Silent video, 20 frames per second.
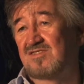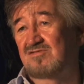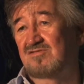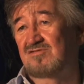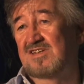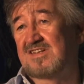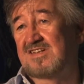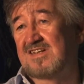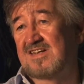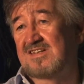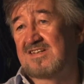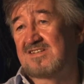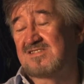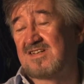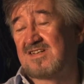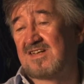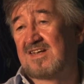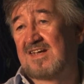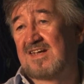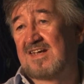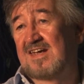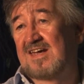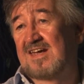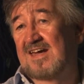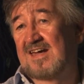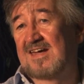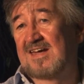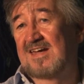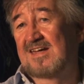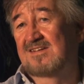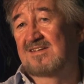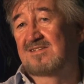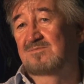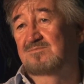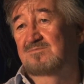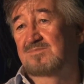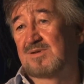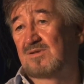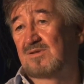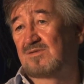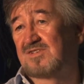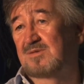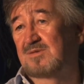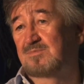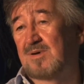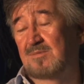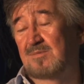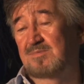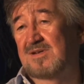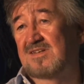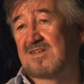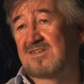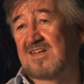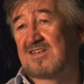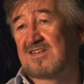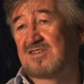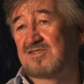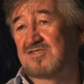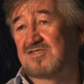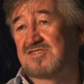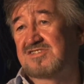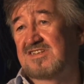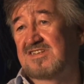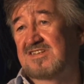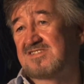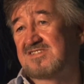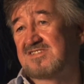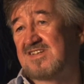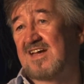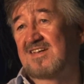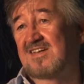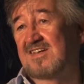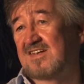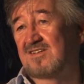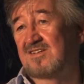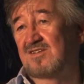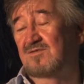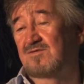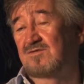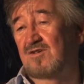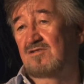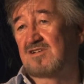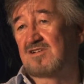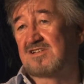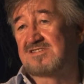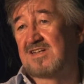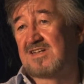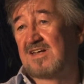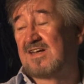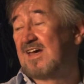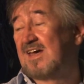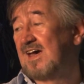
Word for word: in three days and built the puppet that you see standing in the forest.